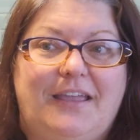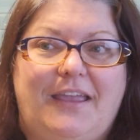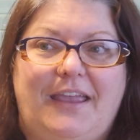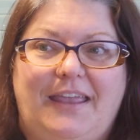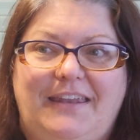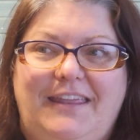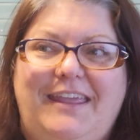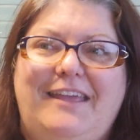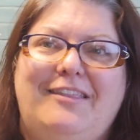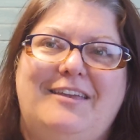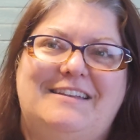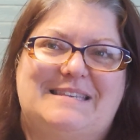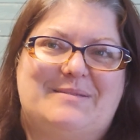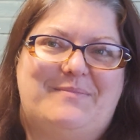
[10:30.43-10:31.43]
And he
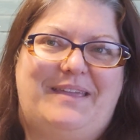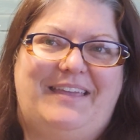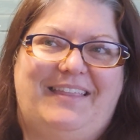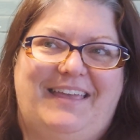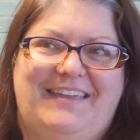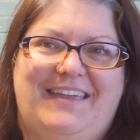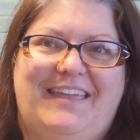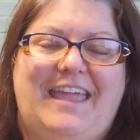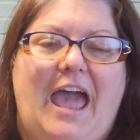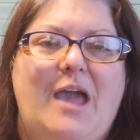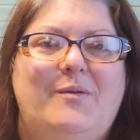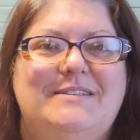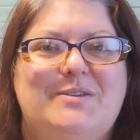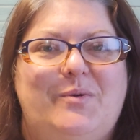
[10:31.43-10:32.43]
looked at me like
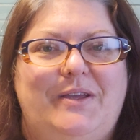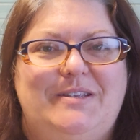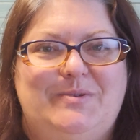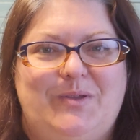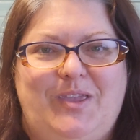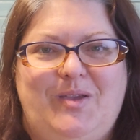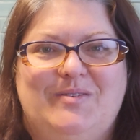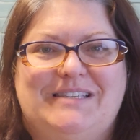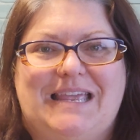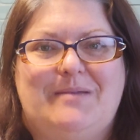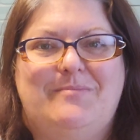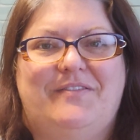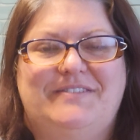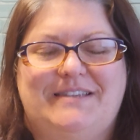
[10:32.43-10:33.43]
I was going to accuse
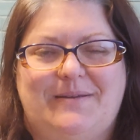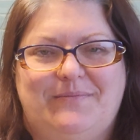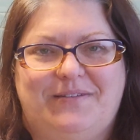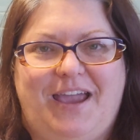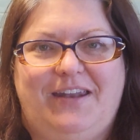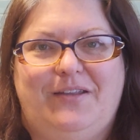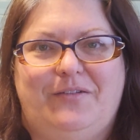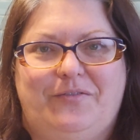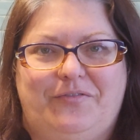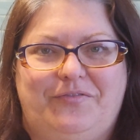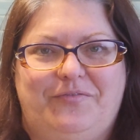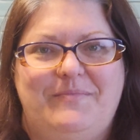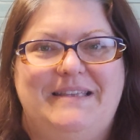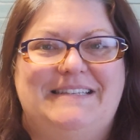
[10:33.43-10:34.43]
him of some kind of
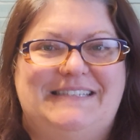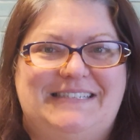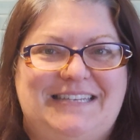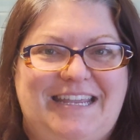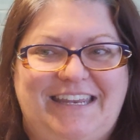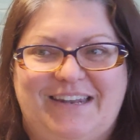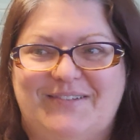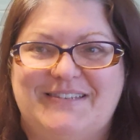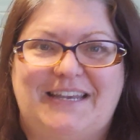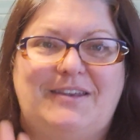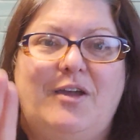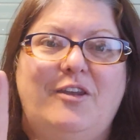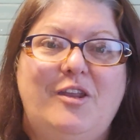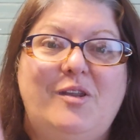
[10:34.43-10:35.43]
misdeed. I was like,
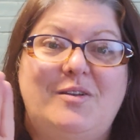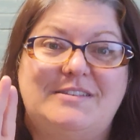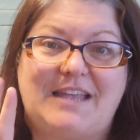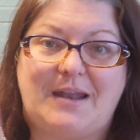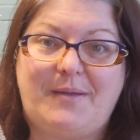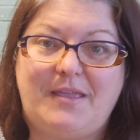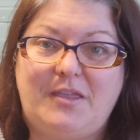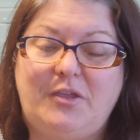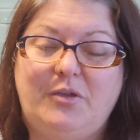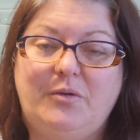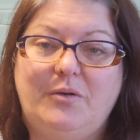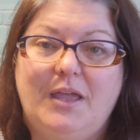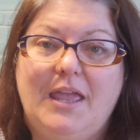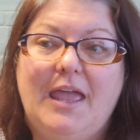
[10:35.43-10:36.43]
no, it's not about
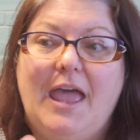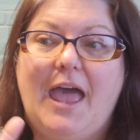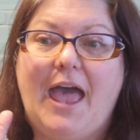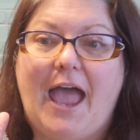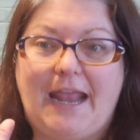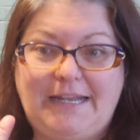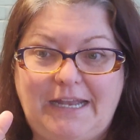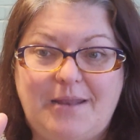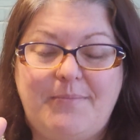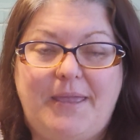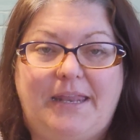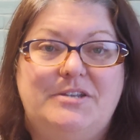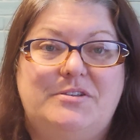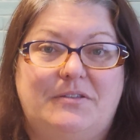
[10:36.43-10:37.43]
you. I need a
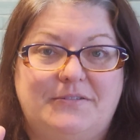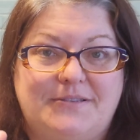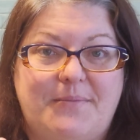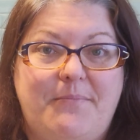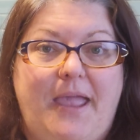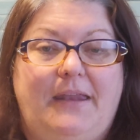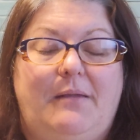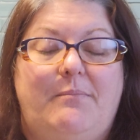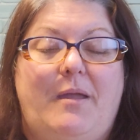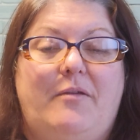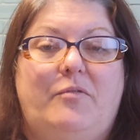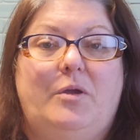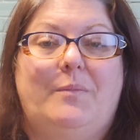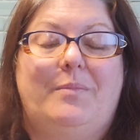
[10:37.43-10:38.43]
manager. There's a man in my
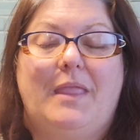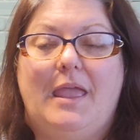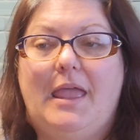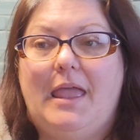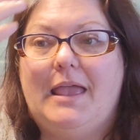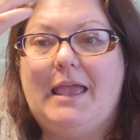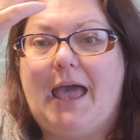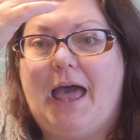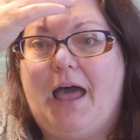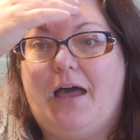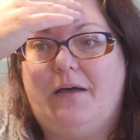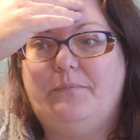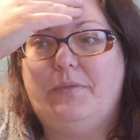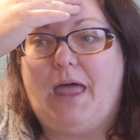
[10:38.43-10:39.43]
room.
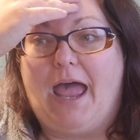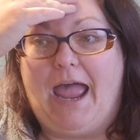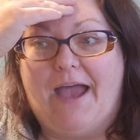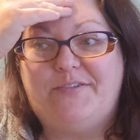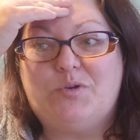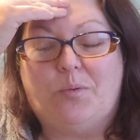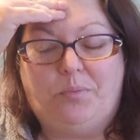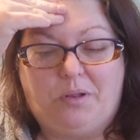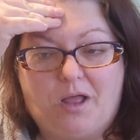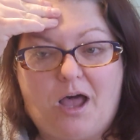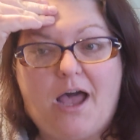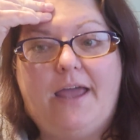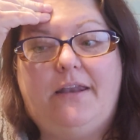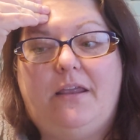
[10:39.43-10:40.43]
I have to
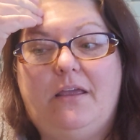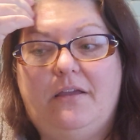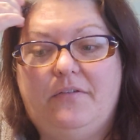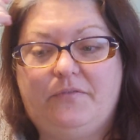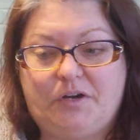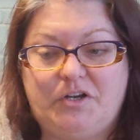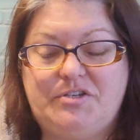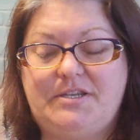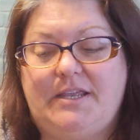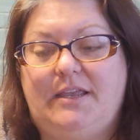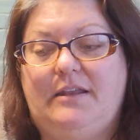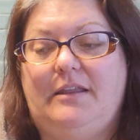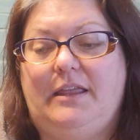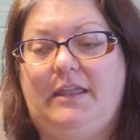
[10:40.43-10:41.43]
applaud
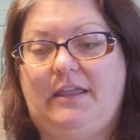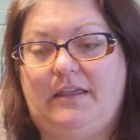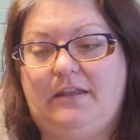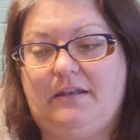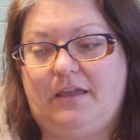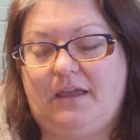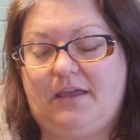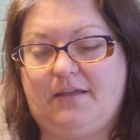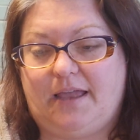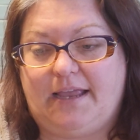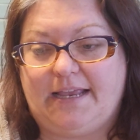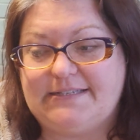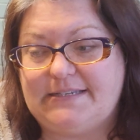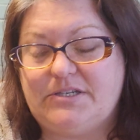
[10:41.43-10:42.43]
Virgin in, I
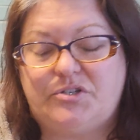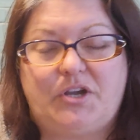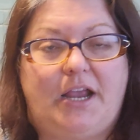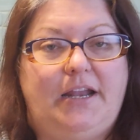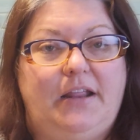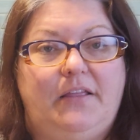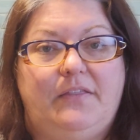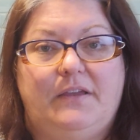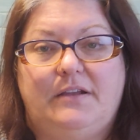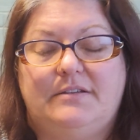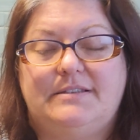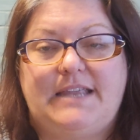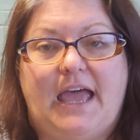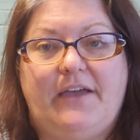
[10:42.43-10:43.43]
guess, in training their
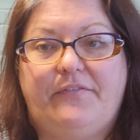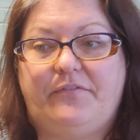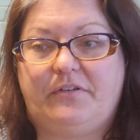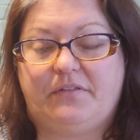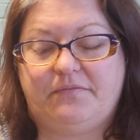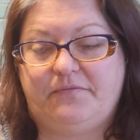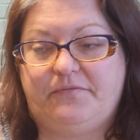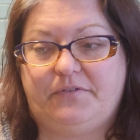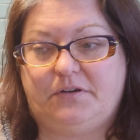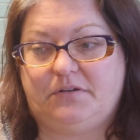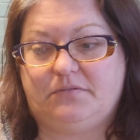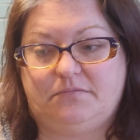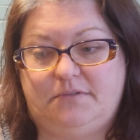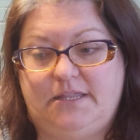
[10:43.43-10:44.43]
staff
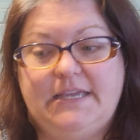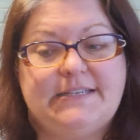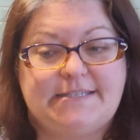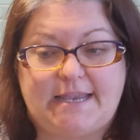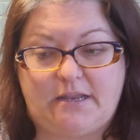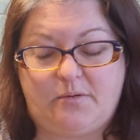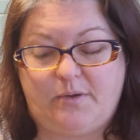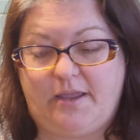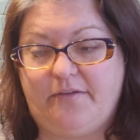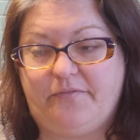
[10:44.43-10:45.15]
for this anyway.